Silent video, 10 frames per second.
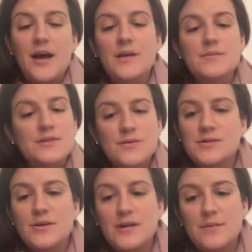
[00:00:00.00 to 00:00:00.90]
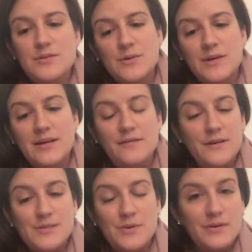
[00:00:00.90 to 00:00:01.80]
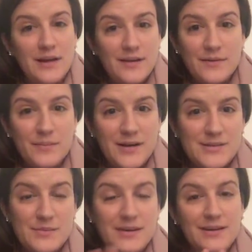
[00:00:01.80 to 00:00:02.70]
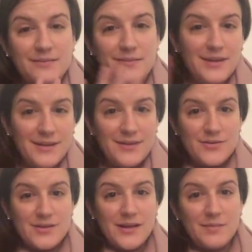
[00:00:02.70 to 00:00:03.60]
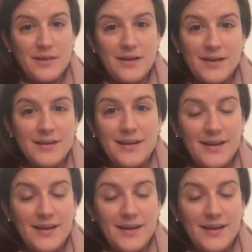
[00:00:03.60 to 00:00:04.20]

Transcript: I'm so sorry I'm doing a Facebook Live and possibly invading your timeline